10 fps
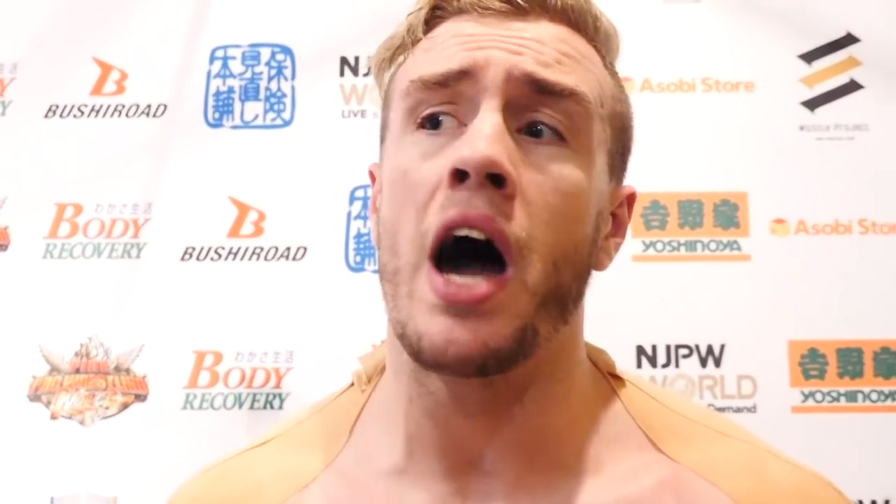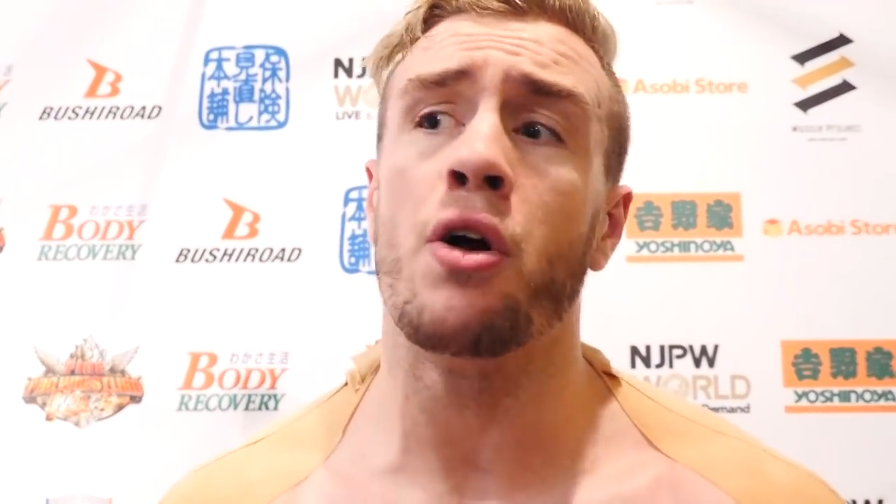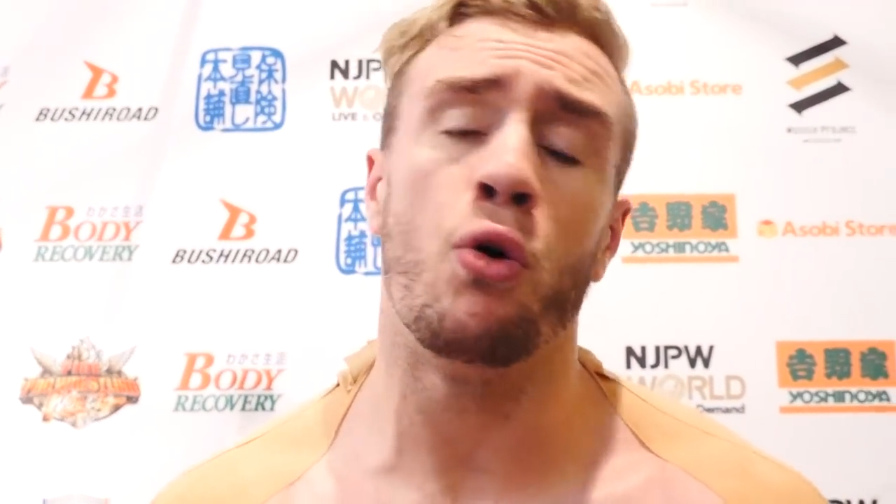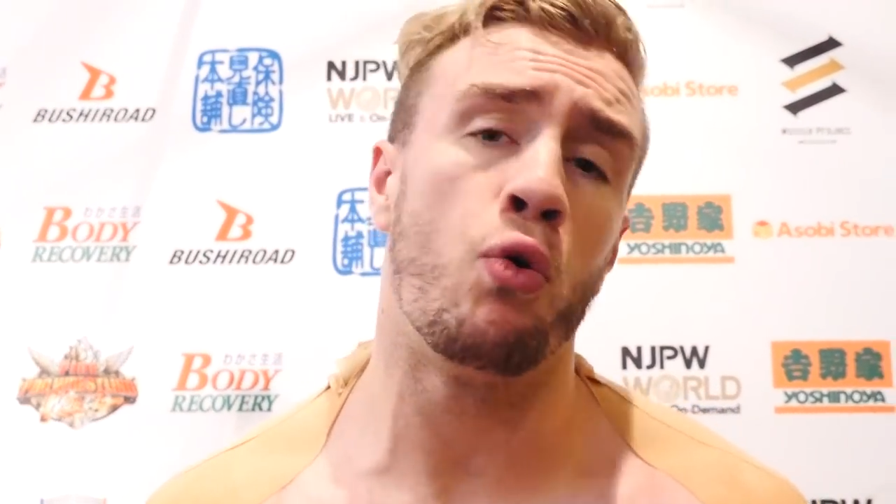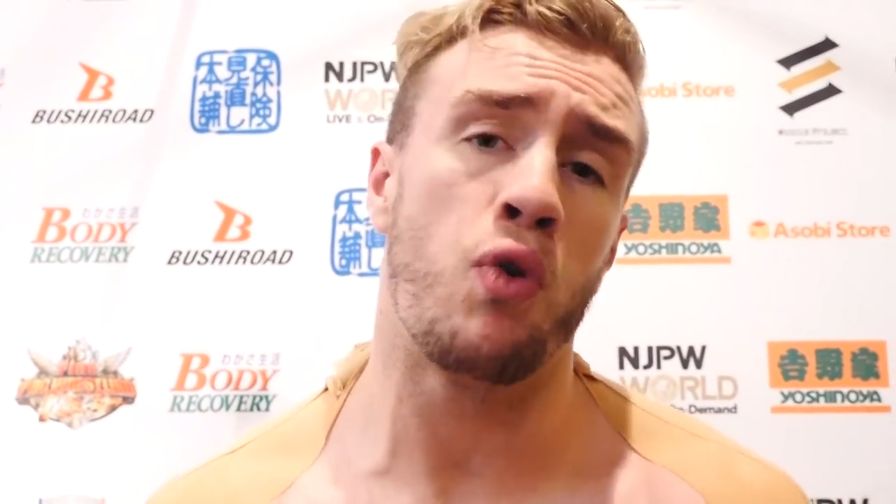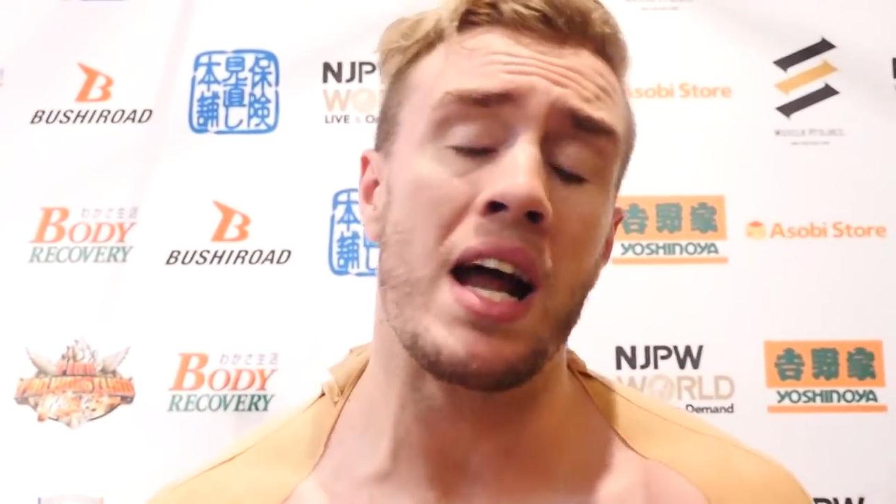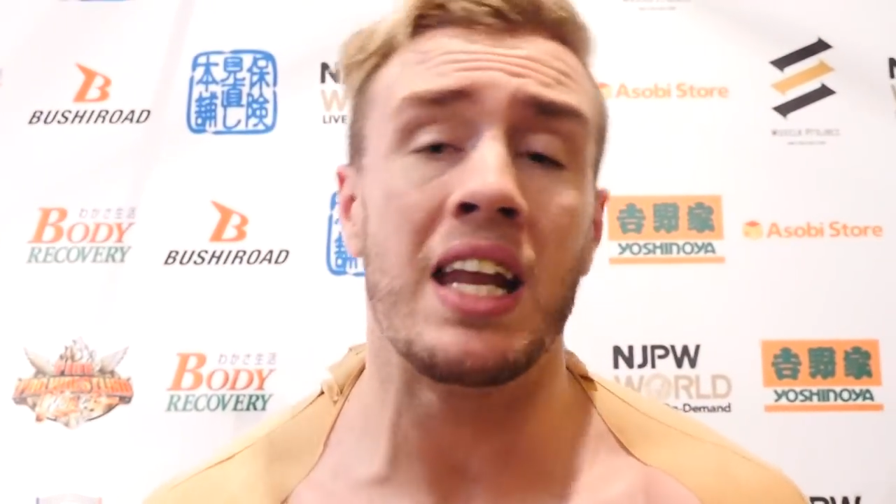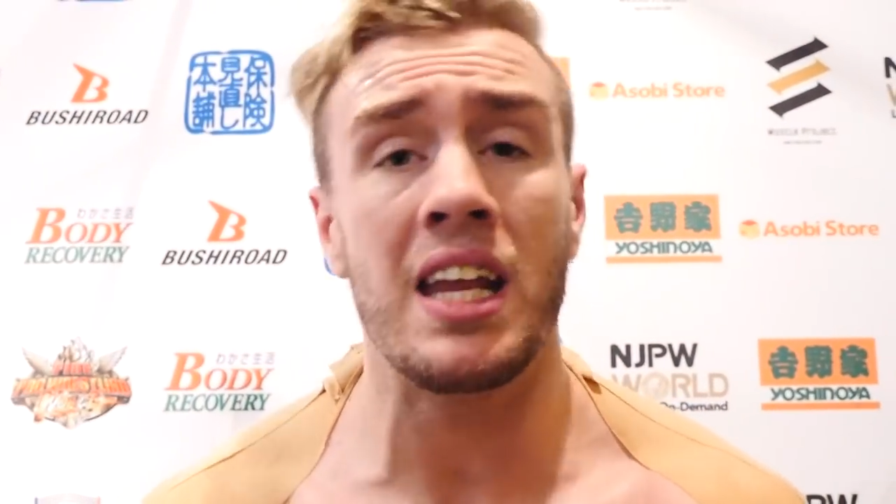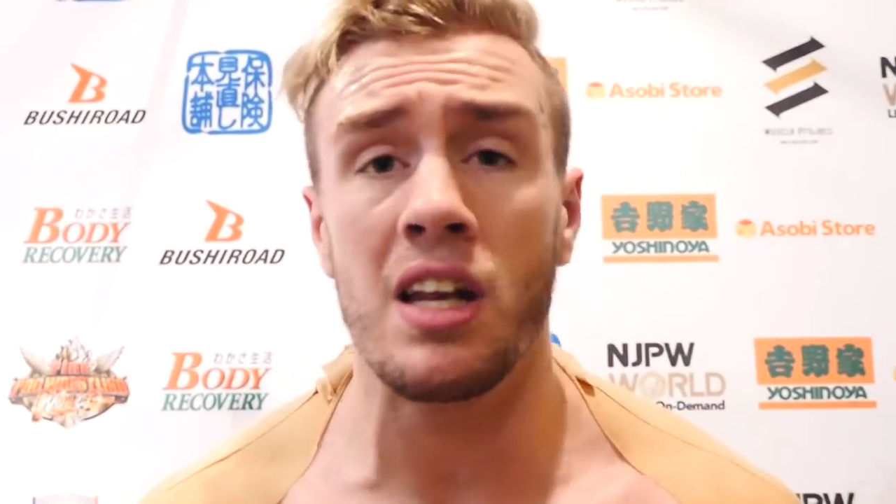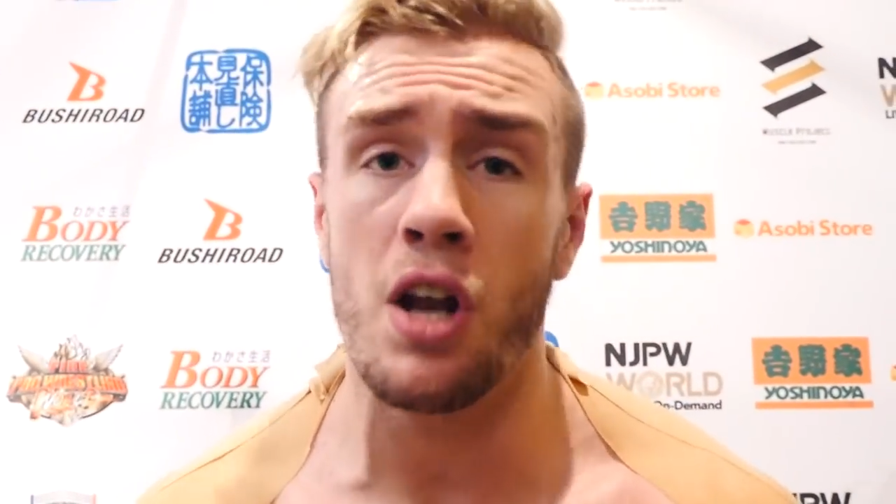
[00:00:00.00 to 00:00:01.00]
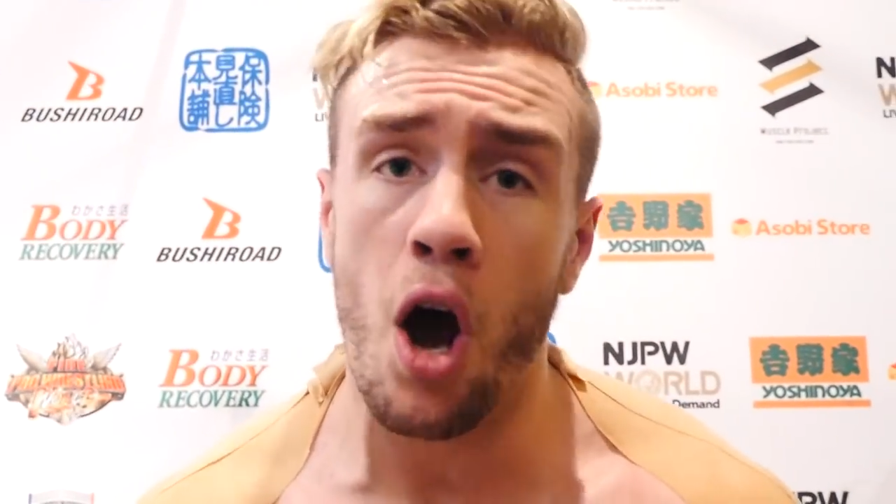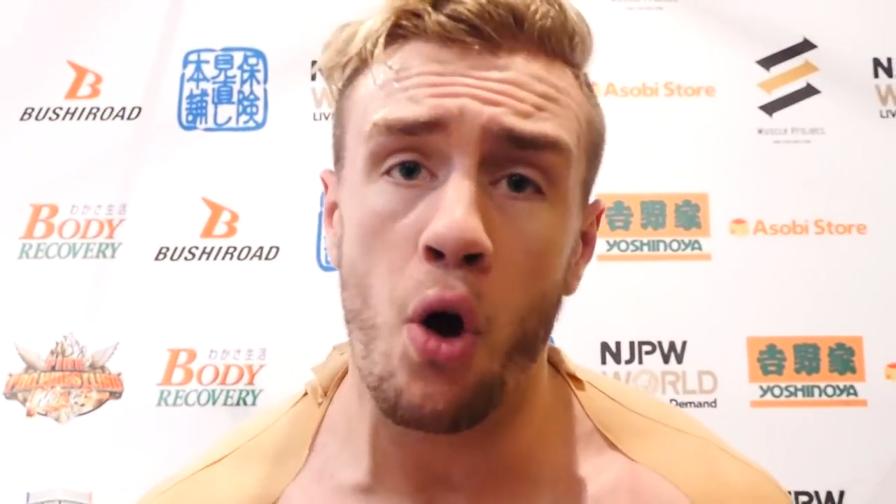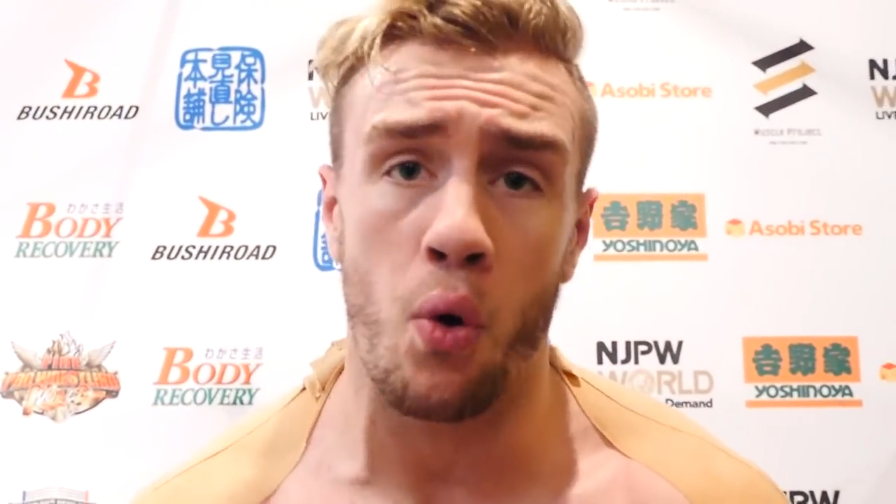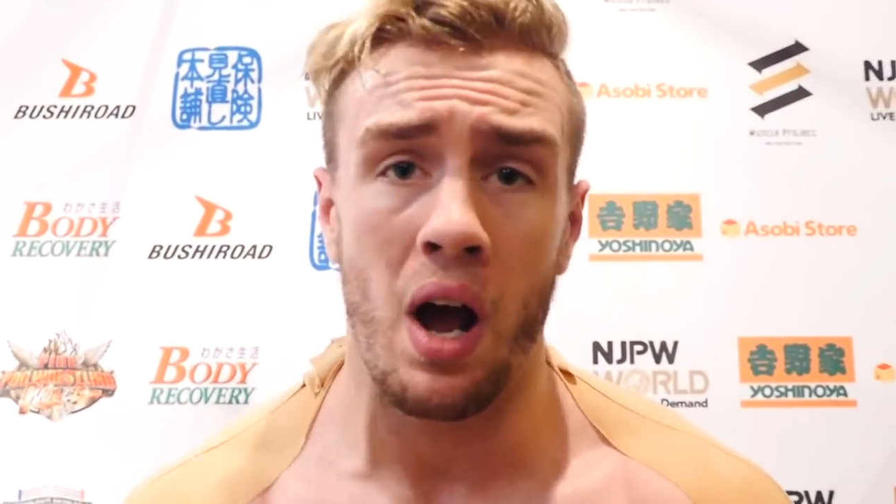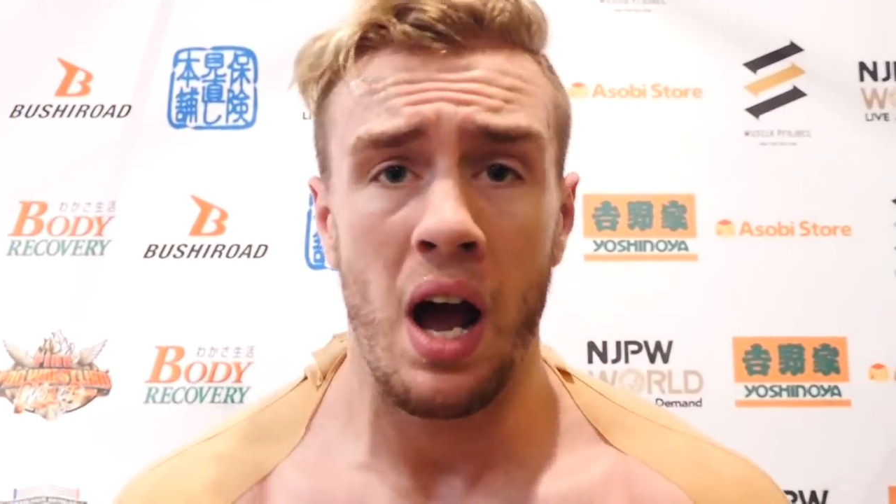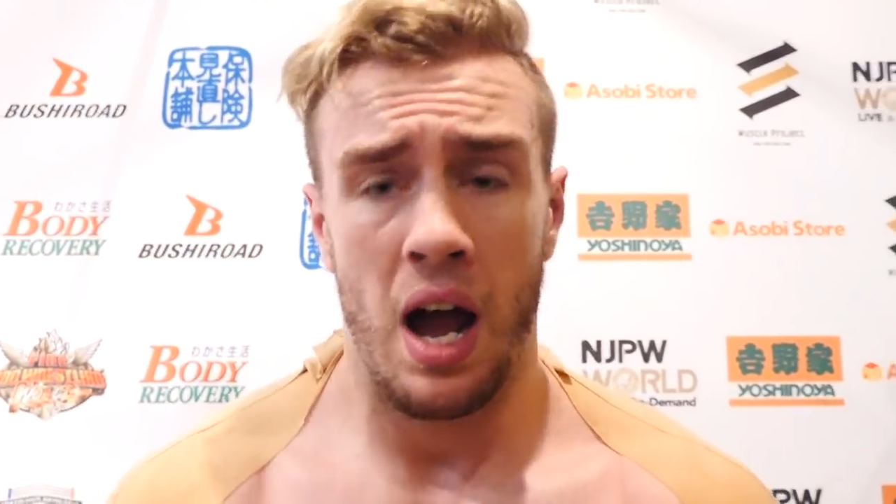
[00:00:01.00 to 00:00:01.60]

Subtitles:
I already know